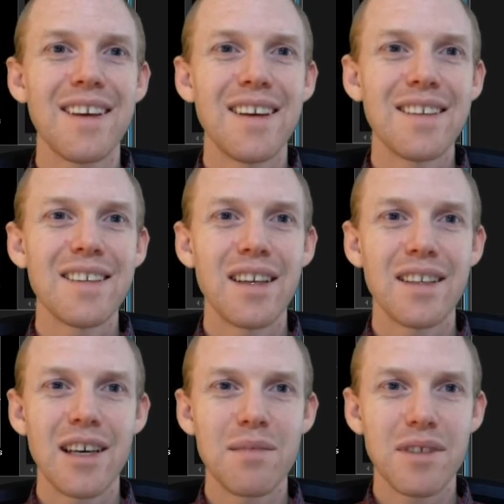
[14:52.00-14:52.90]
ten
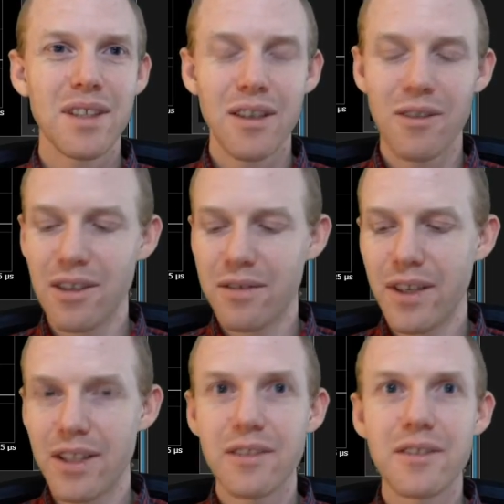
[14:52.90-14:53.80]
times lower. If I
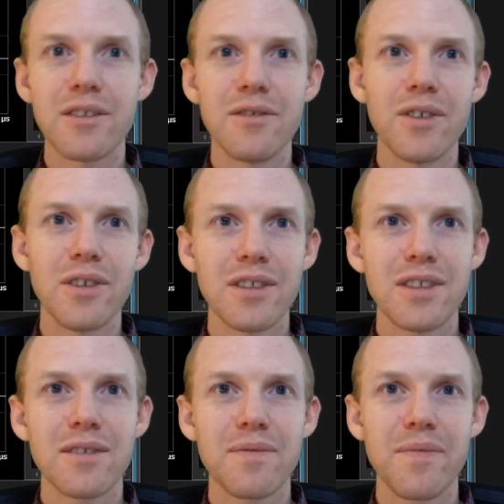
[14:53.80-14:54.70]
do two
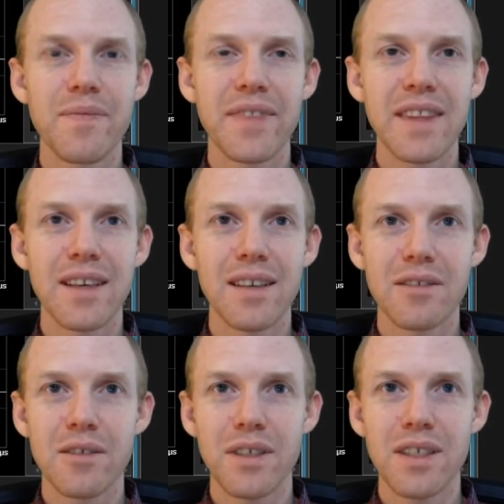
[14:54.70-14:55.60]
volts, you know,
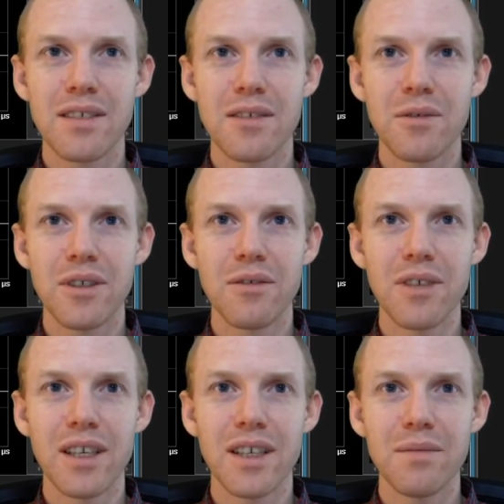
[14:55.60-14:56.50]
so it is
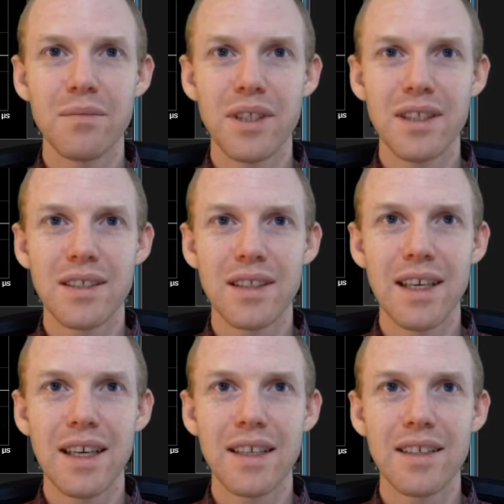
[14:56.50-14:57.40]
triggering, but this
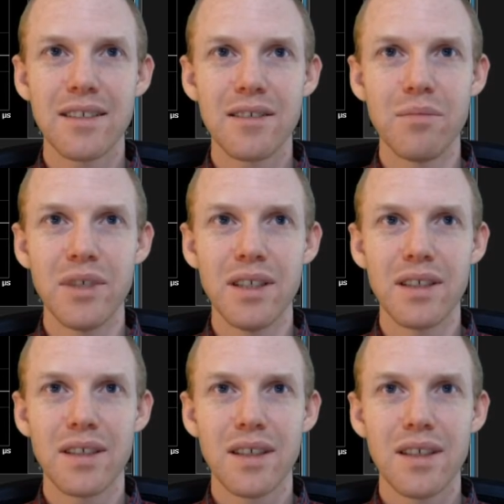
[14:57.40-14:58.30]
line should be
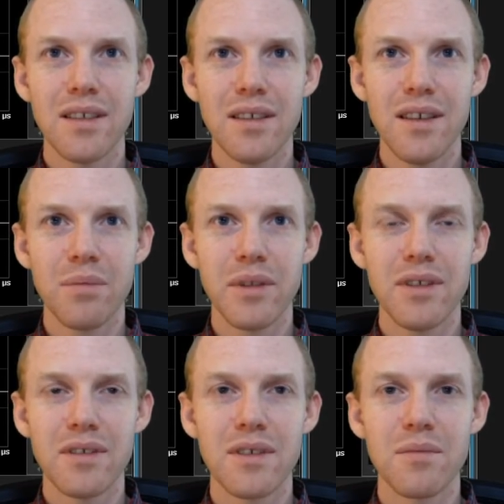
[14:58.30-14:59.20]
up
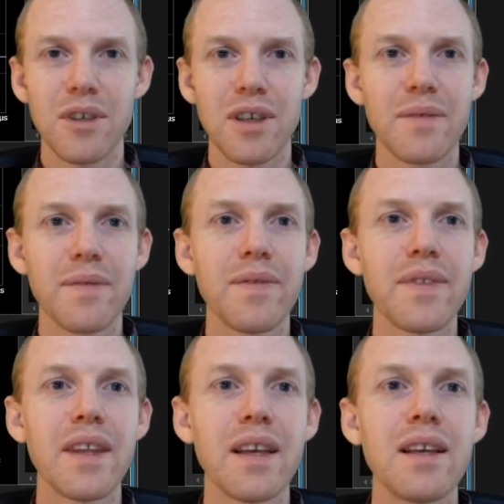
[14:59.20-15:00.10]
here somewhere.
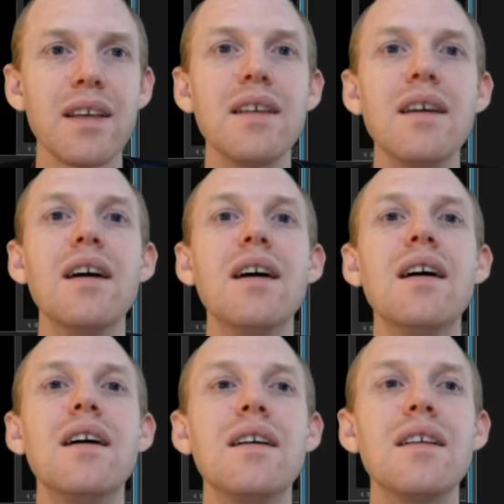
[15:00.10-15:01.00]
Uh,
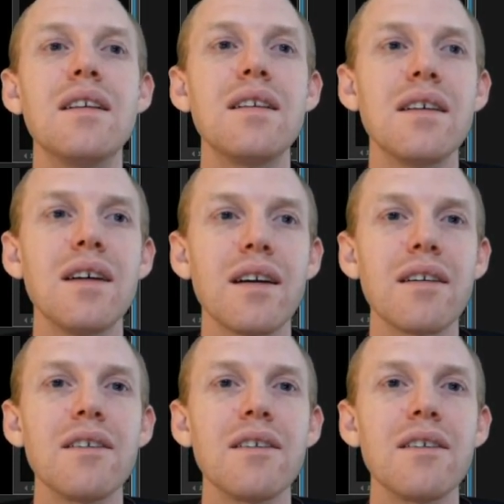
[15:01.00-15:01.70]
I don't know